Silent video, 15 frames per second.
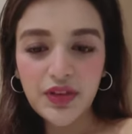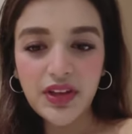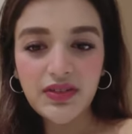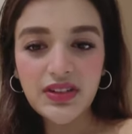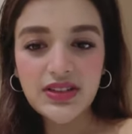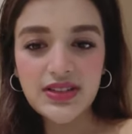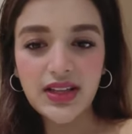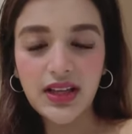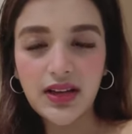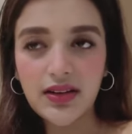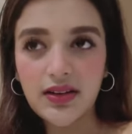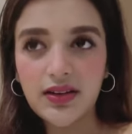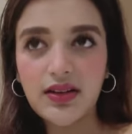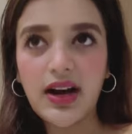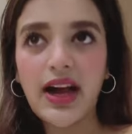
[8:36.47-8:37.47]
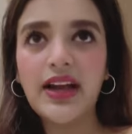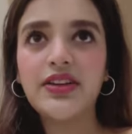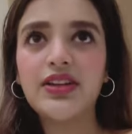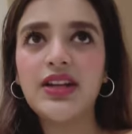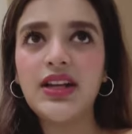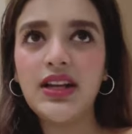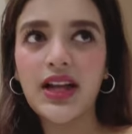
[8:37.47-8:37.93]
favorite singer, I
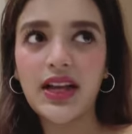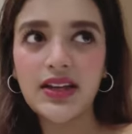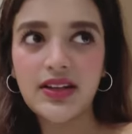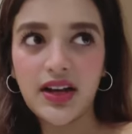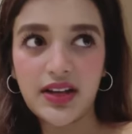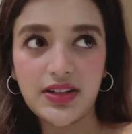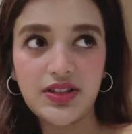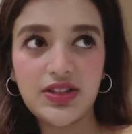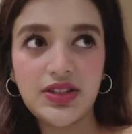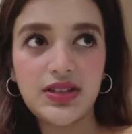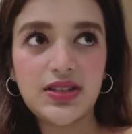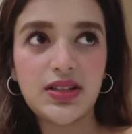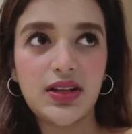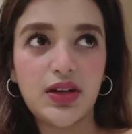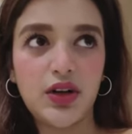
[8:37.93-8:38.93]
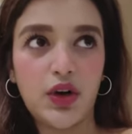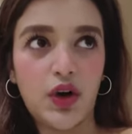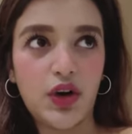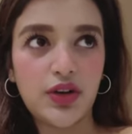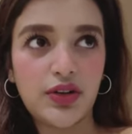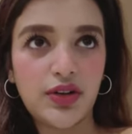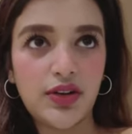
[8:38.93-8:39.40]
really like Alijit Singh a
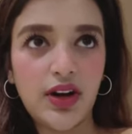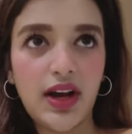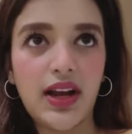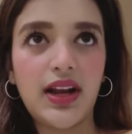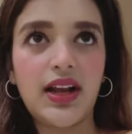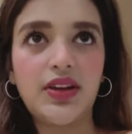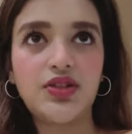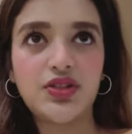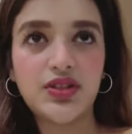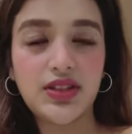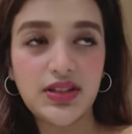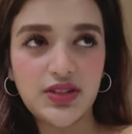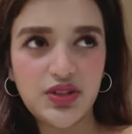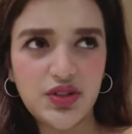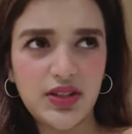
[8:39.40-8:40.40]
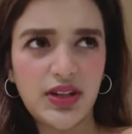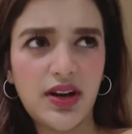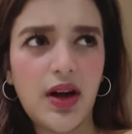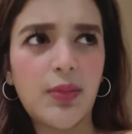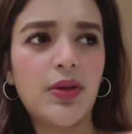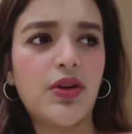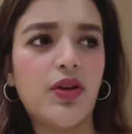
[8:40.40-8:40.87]
lot. I like Sid
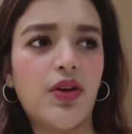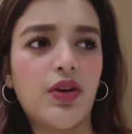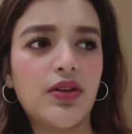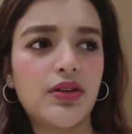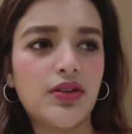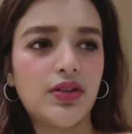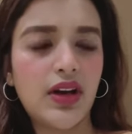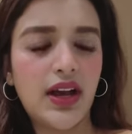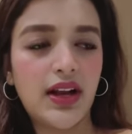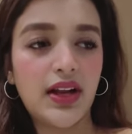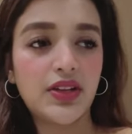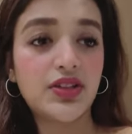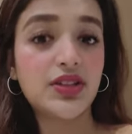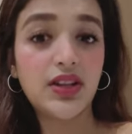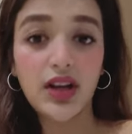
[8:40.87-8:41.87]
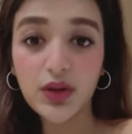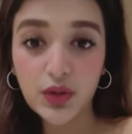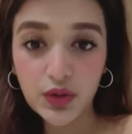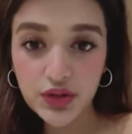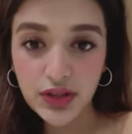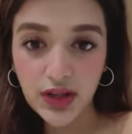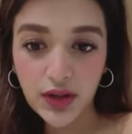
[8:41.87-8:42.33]
Sriram a lot. I like Shreya
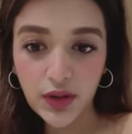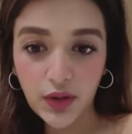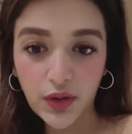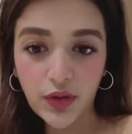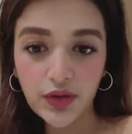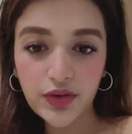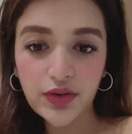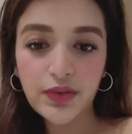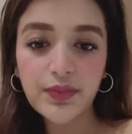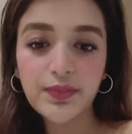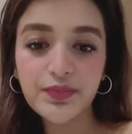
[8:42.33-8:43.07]
Ghoshal a lot.